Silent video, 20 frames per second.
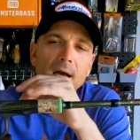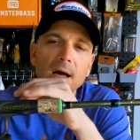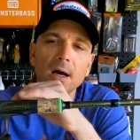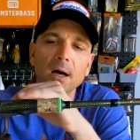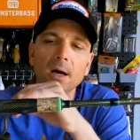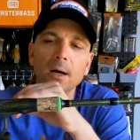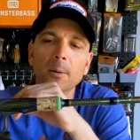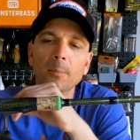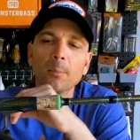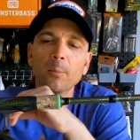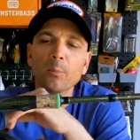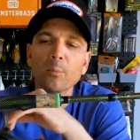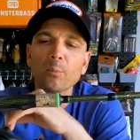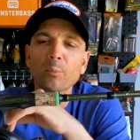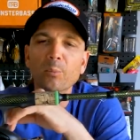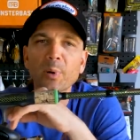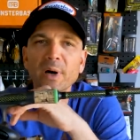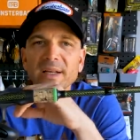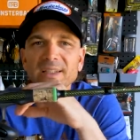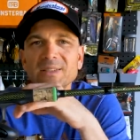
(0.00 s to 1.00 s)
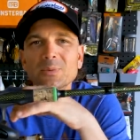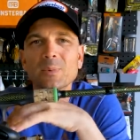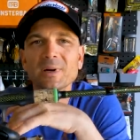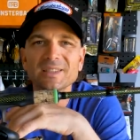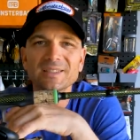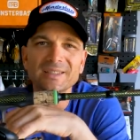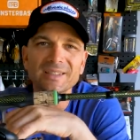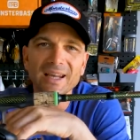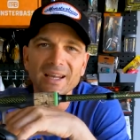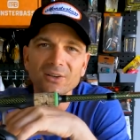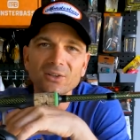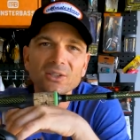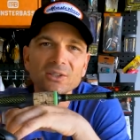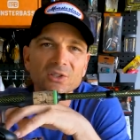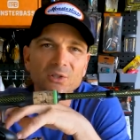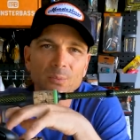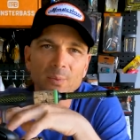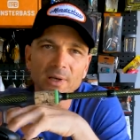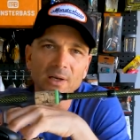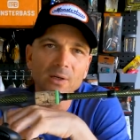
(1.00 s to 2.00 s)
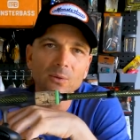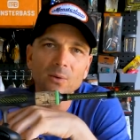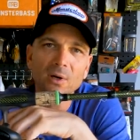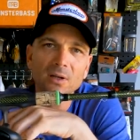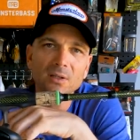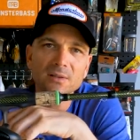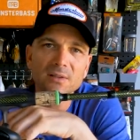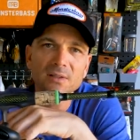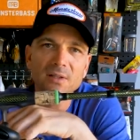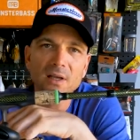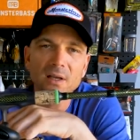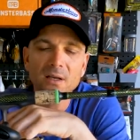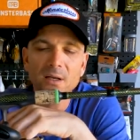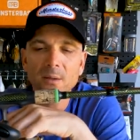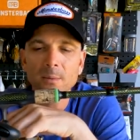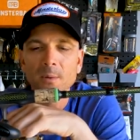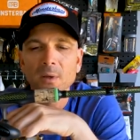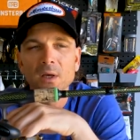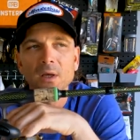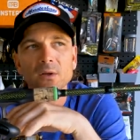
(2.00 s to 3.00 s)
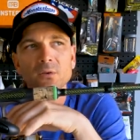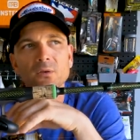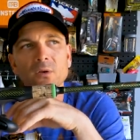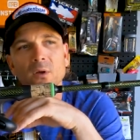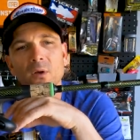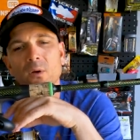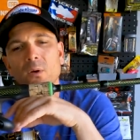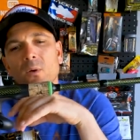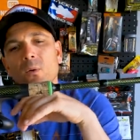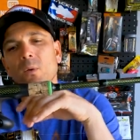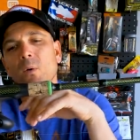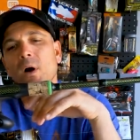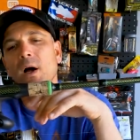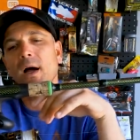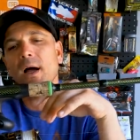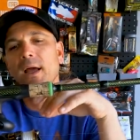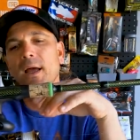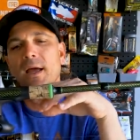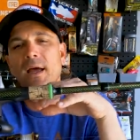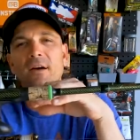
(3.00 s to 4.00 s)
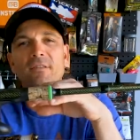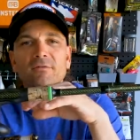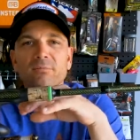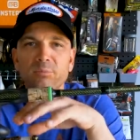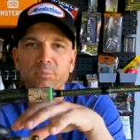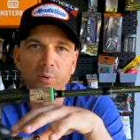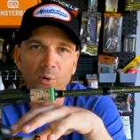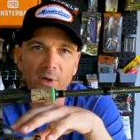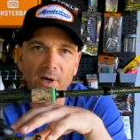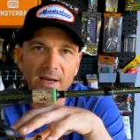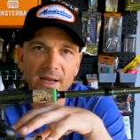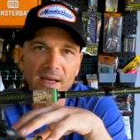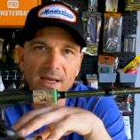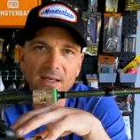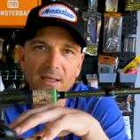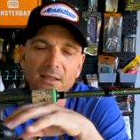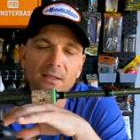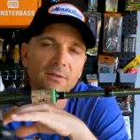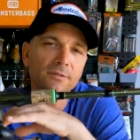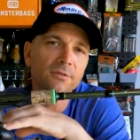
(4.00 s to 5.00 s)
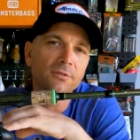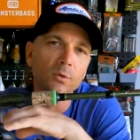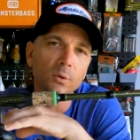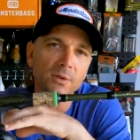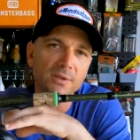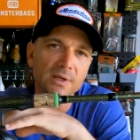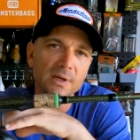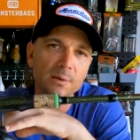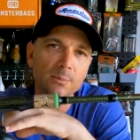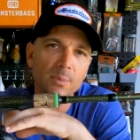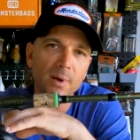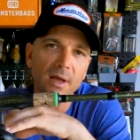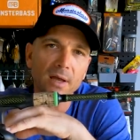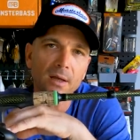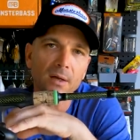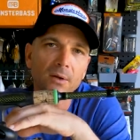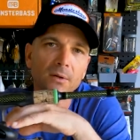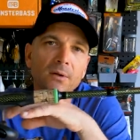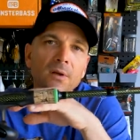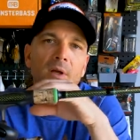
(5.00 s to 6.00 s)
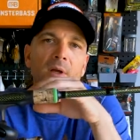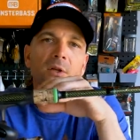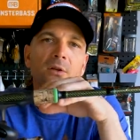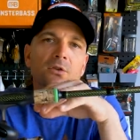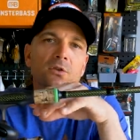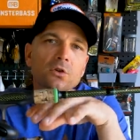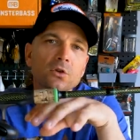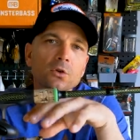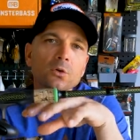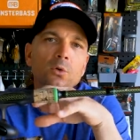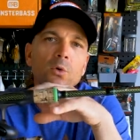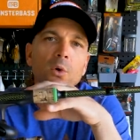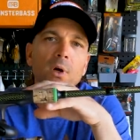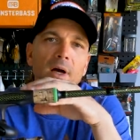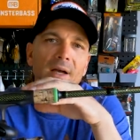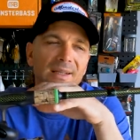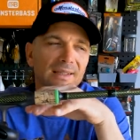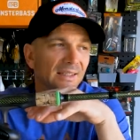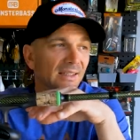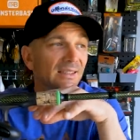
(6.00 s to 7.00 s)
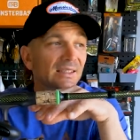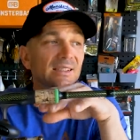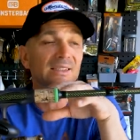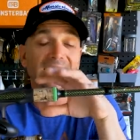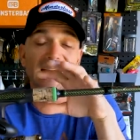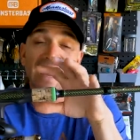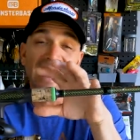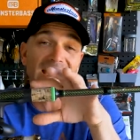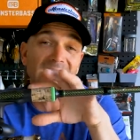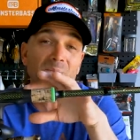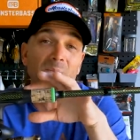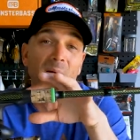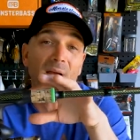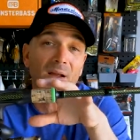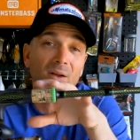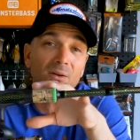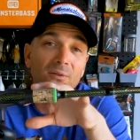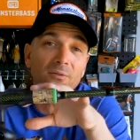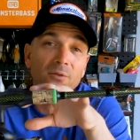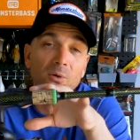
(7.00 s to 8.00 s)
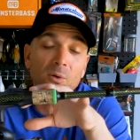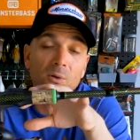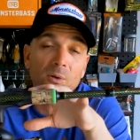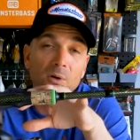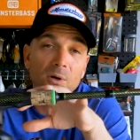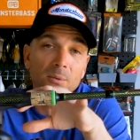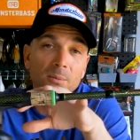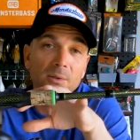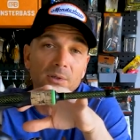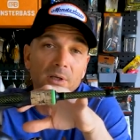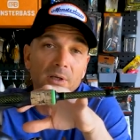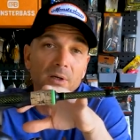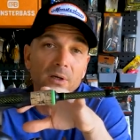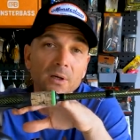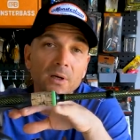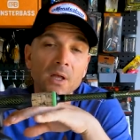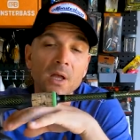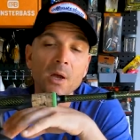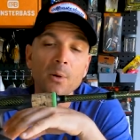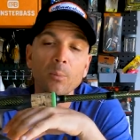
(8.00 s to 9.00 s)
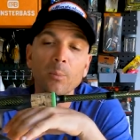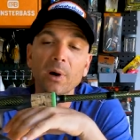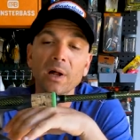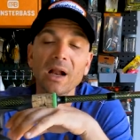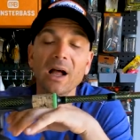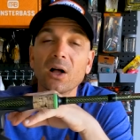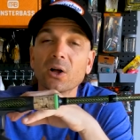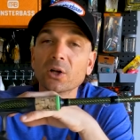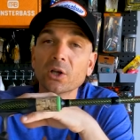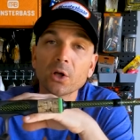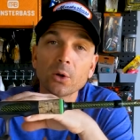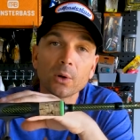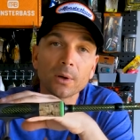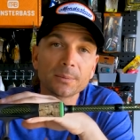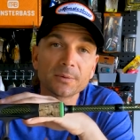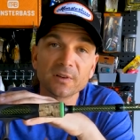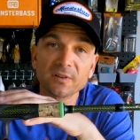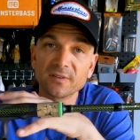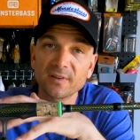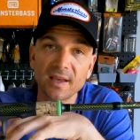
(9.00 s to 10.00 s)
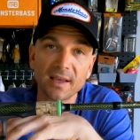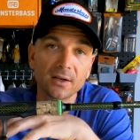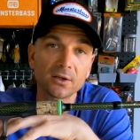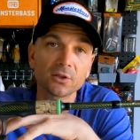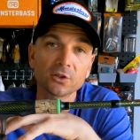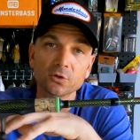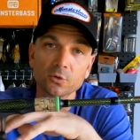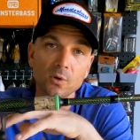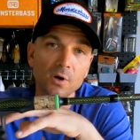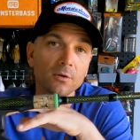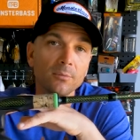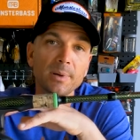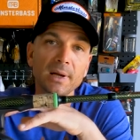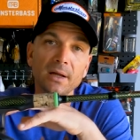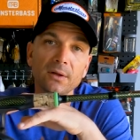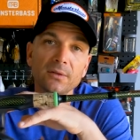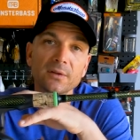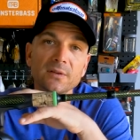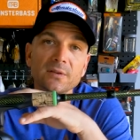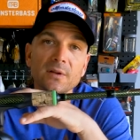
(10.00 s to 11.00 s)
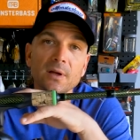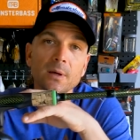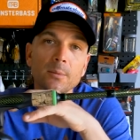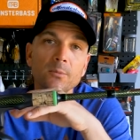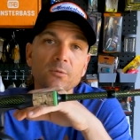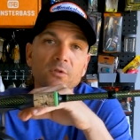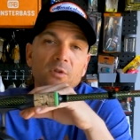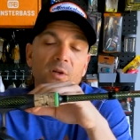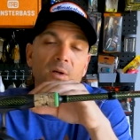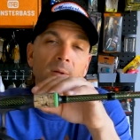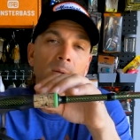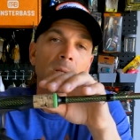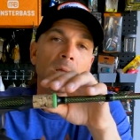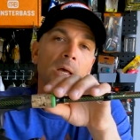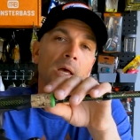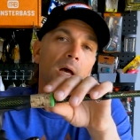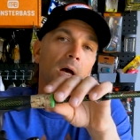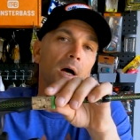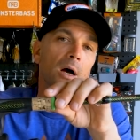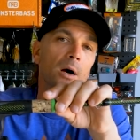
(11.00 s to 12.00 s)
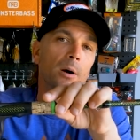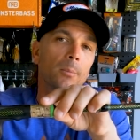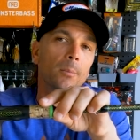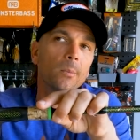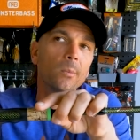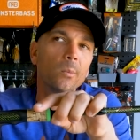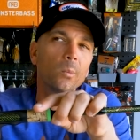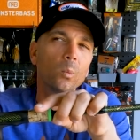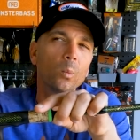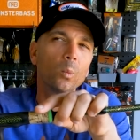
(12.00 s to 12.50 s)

Um, but it's my standard spinning rod setup. So I have braid, 14 pound, to this is eight pound fluorocarbon leader, but I'll go up to 10 or 12 pound this time of year. Um,